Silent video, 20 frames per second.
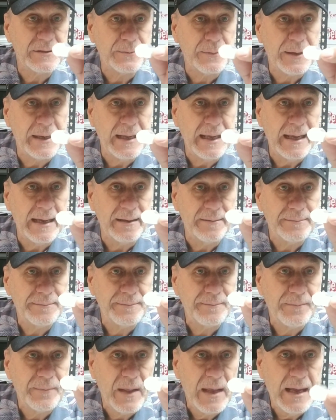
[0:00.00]
one here.
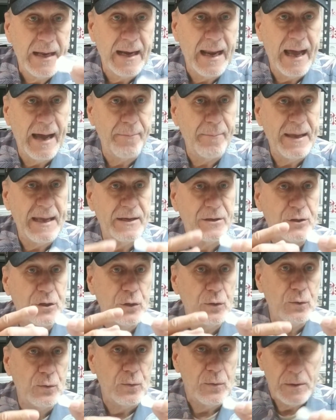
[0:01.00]
Now I made
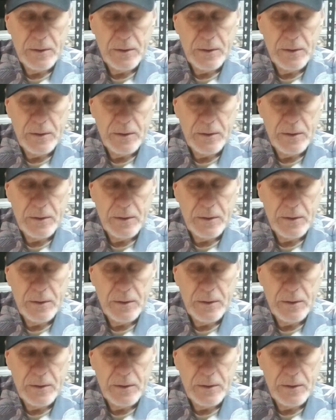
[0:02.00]
2